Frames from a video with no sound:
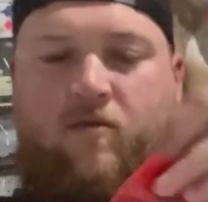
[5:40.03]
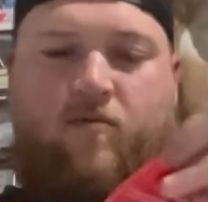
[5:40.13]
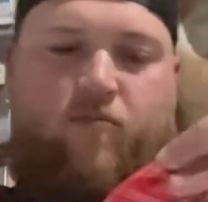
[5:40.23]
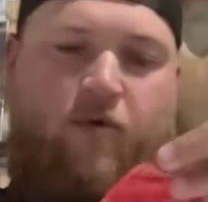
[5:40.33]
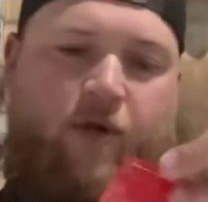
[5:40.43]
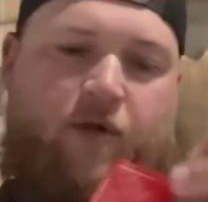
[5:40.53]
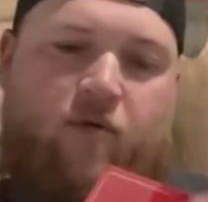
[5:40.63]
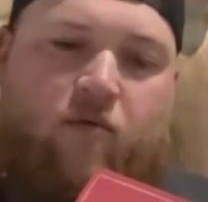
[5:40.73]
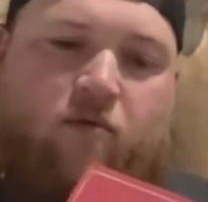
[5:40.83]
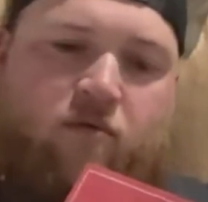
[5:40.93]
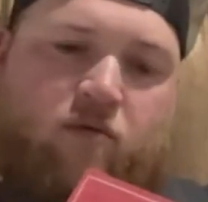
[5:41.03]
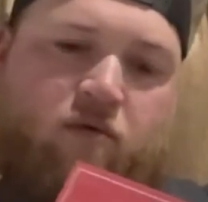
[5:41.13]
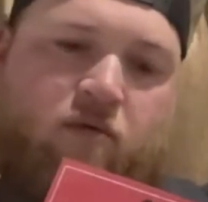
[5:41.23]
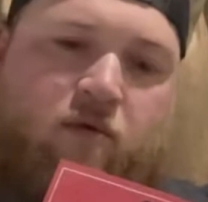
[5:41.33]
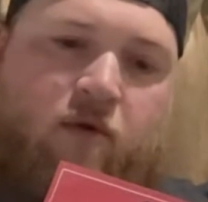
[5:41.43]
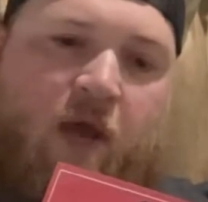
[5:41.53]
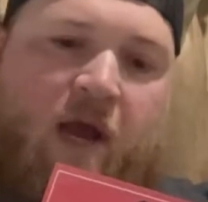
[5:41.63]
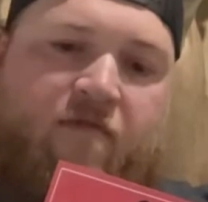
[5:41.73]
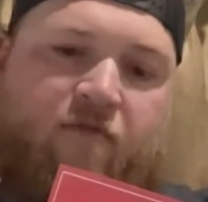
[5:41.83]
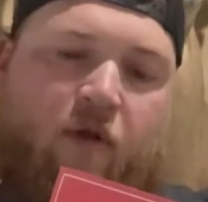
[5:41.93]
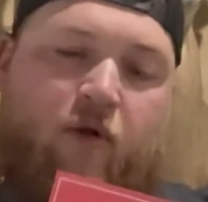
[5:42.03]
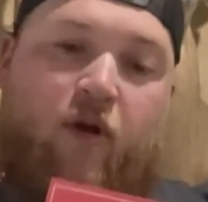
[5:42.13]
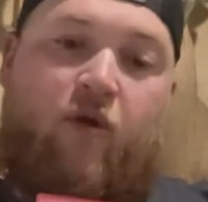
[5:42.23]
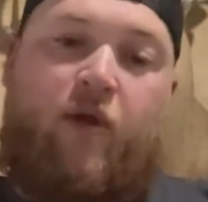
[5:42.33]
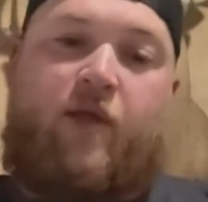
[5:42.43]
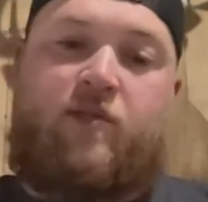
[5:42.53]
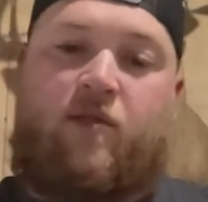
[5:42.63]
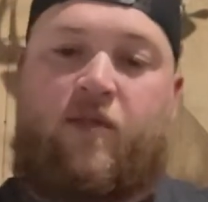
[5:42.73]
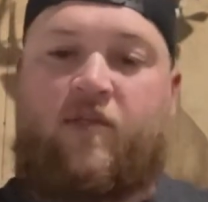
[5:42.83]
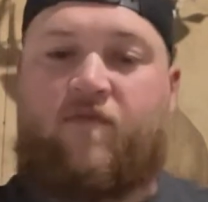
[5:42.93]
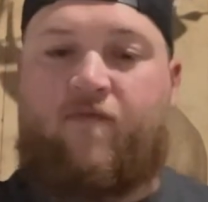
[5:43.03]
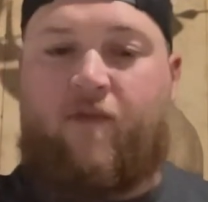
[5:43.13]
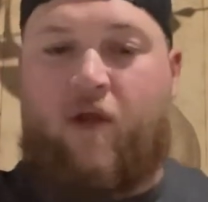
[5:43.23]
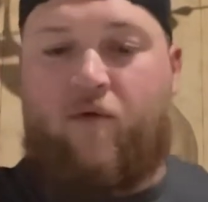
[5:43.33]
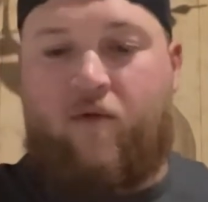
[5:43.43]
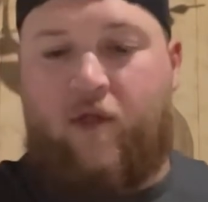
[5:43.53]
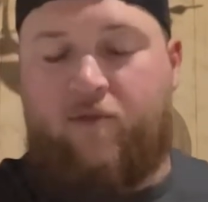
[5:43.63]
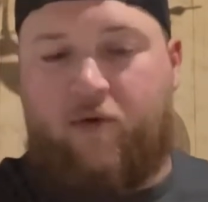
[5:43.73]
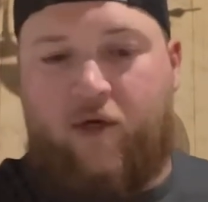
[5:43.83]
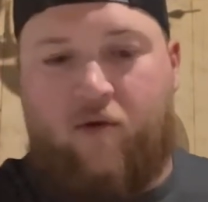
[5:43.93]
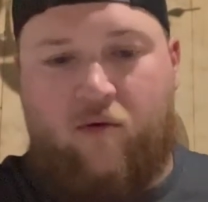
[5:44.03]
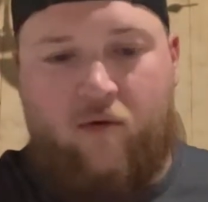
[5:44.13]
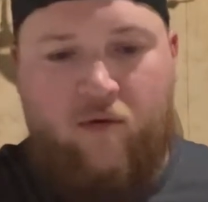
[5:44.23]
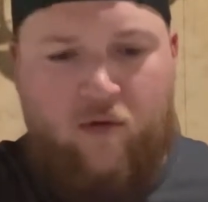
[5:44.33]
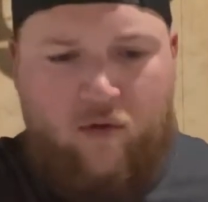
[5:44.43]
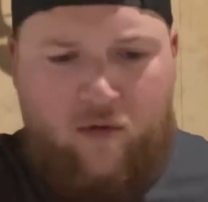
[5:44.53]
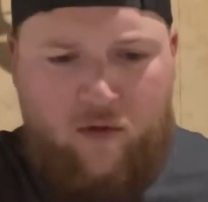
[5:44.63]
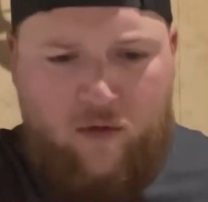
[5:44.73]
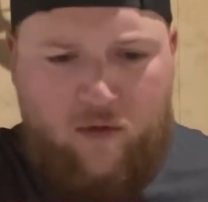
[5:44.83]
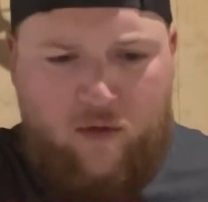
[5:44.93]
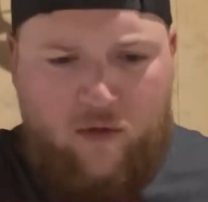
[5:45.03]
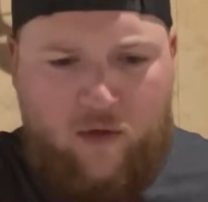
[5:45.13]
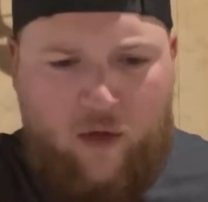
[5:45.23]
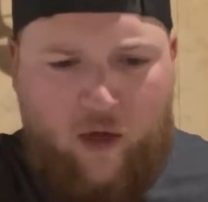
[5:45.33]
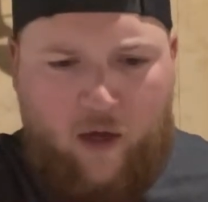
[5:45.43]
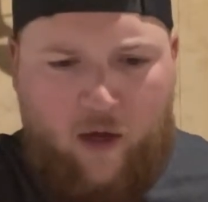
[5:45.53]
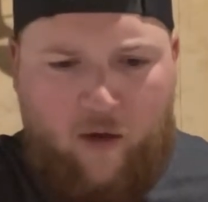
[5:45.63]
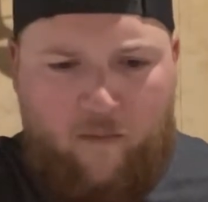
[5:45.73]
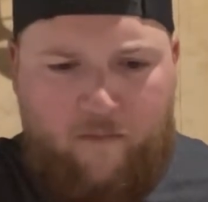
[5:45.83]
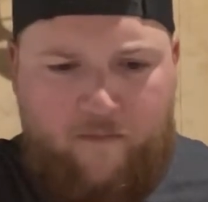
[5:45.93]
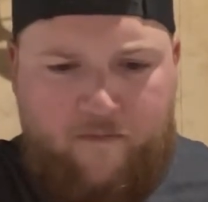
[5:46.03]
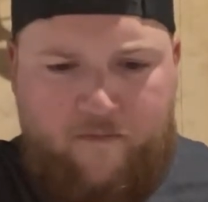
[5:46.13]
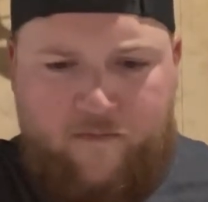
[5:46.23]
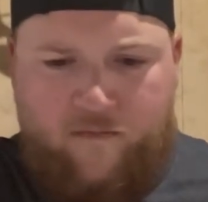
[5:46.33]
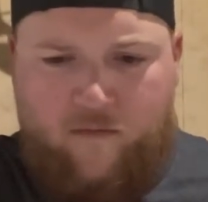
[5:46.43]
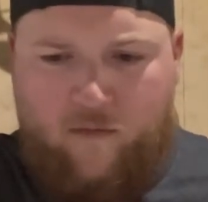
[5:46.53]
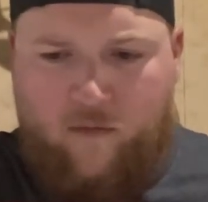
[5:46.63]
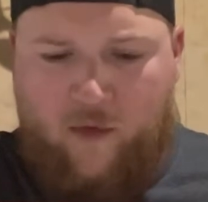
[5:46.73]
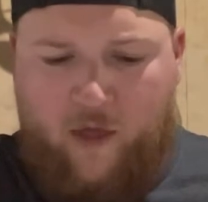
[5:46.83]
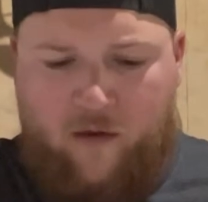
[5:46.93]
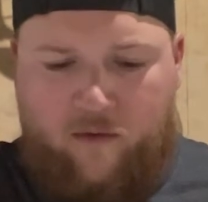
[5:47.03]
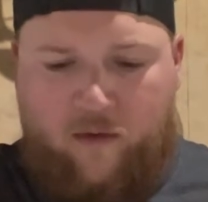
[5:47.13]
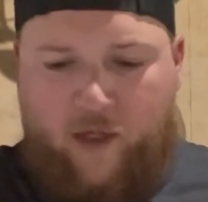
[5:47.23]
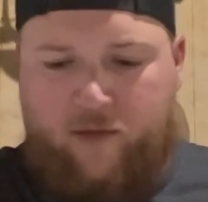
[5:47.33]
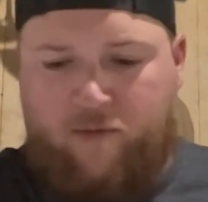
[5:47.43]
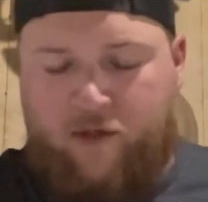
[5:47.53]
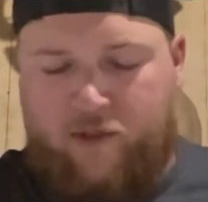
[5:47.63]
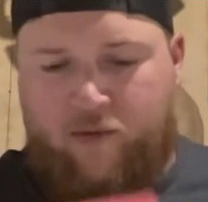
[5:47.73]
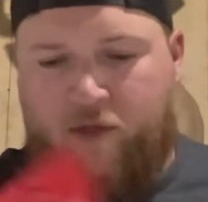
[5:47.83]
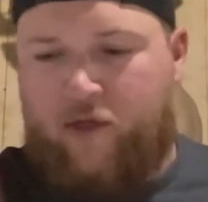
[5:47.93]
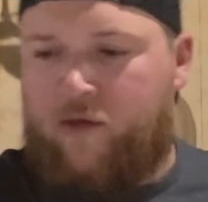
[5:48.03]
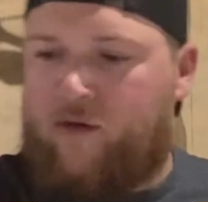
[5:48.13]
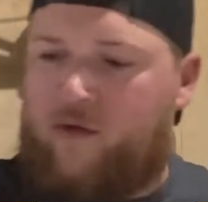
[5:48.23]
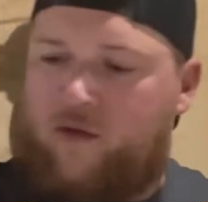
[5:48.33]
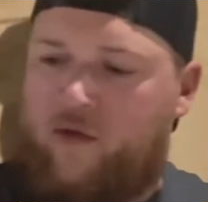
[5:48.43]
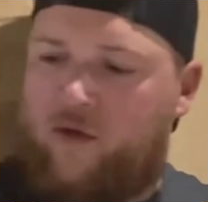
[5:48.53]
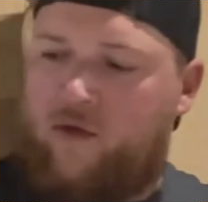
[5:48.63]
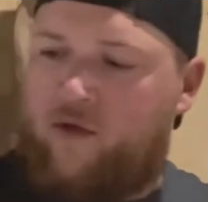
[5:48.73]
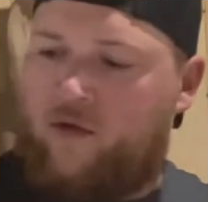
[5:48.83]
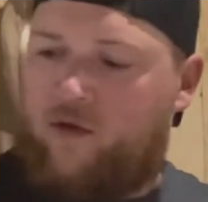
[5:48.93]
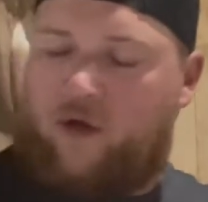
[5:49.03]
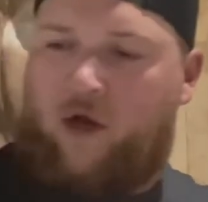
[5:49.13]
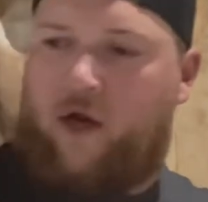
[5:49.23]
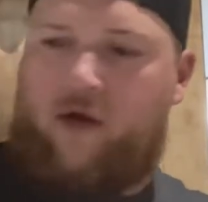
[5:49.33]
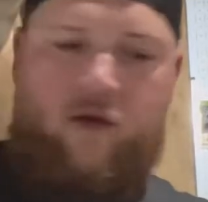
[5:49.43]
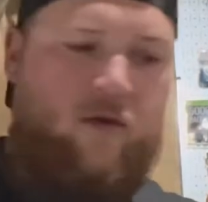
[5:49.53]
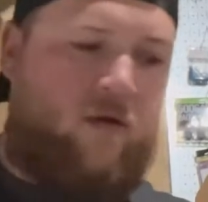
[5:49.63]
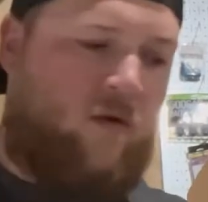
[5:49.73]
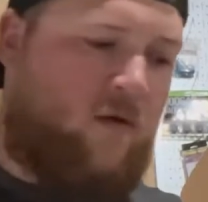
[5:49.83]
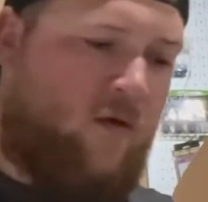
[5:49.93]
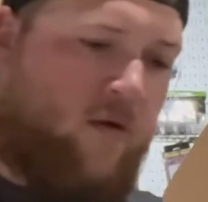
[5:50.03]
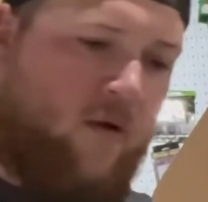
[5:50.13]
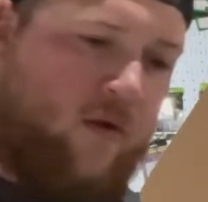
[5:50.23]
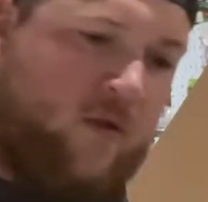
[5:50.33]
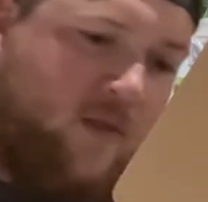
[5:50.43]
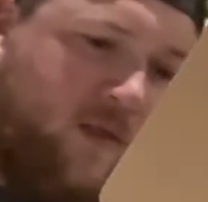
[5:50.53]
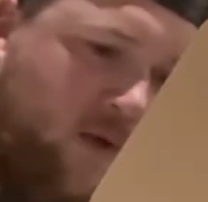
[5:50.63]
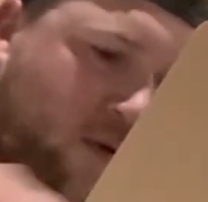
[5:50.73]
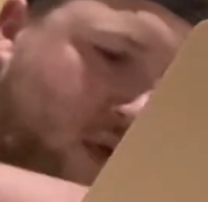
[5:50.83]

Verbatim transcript: Pretty cool. High floater. Okay, so these float. That's pretty cool. Um, yeah, that's pretty sweet. All right, see what